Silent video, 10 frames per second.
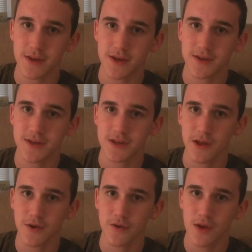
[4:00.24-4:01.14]
Odyssey
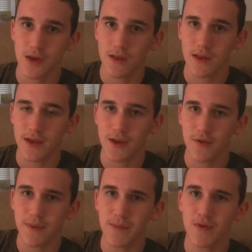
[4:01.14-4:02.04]
slow. Like,
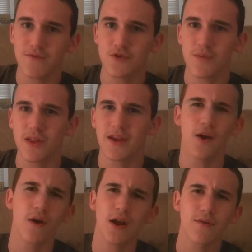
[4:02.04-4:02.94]
people have told me, like,
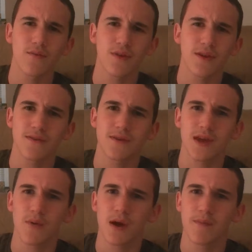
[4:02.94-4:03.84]
oh, I don't really
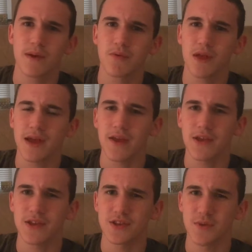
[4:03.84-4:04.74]
get why people like
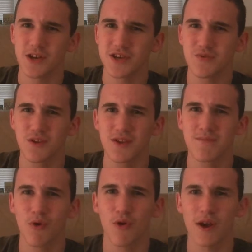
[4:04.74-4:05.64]
Alien so much. It's really
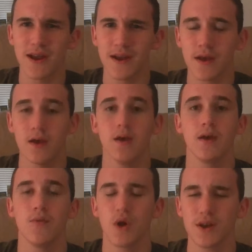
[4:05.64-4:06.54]
boring.
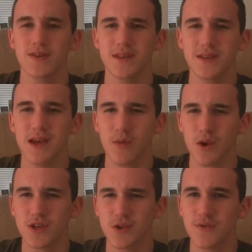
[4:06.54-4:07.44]
Sit down and
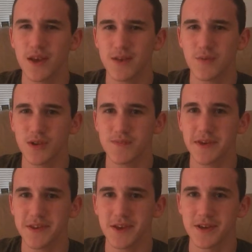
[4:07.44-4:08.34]
watch 2001: A
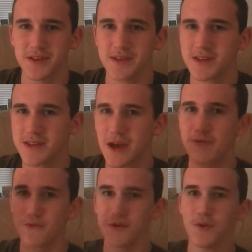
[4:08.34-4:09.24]
Space Odyssey. Sit down
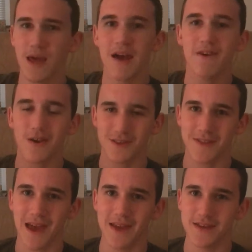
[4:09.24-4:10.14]
through 2.5 hours of
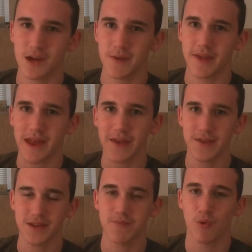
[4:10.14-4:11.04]
that and tell me that
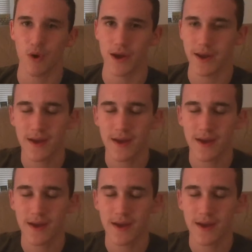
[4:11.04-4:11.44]
Alien's boring.